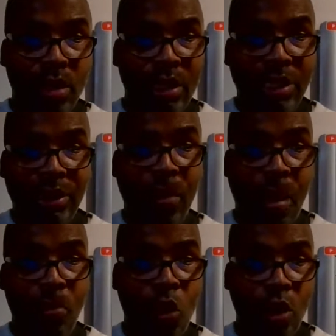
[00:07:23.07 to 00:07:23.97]
This summer
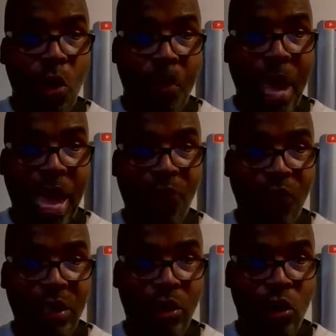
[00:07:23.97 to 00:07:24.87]
I'm going to go past
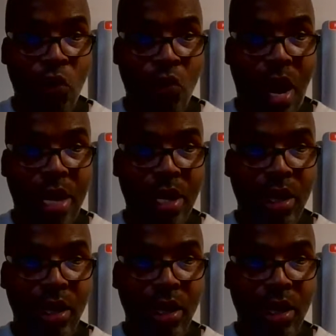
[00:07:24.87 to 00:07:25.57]
52, right?